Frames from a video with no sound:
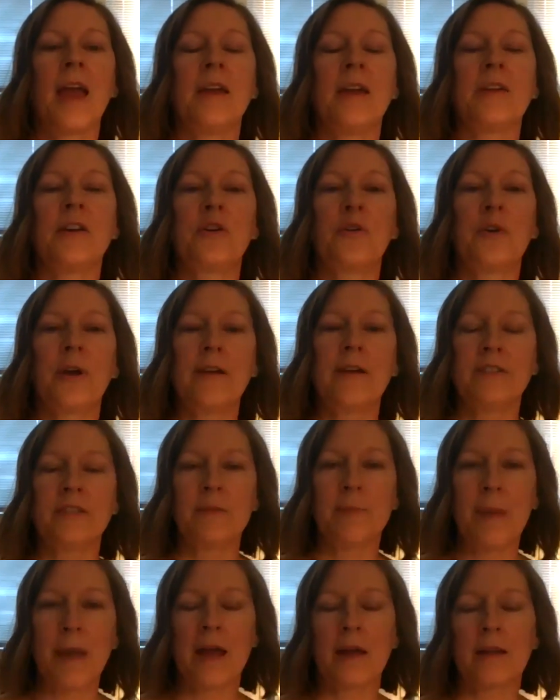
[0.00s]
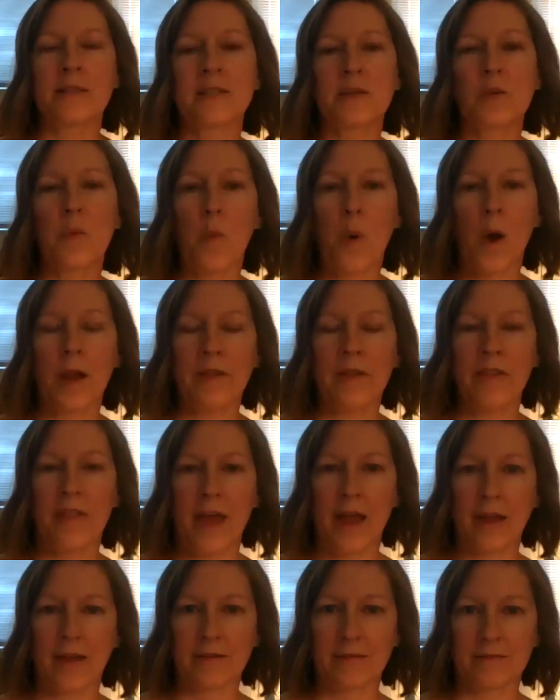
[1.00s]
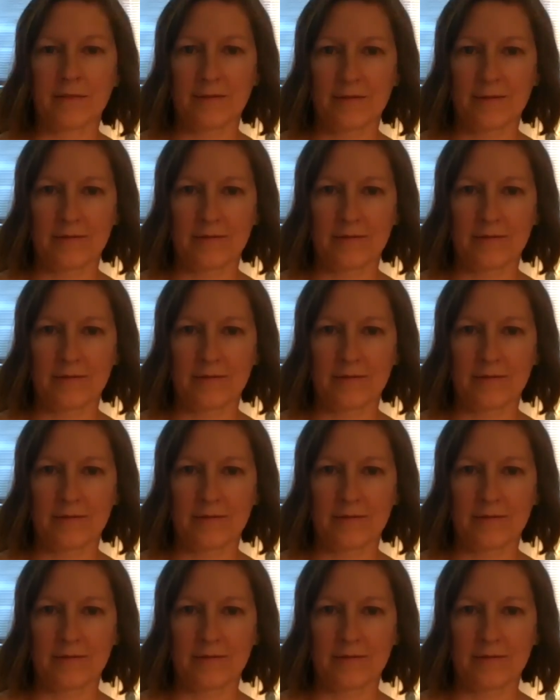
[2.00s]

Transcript: And grief demands one thing.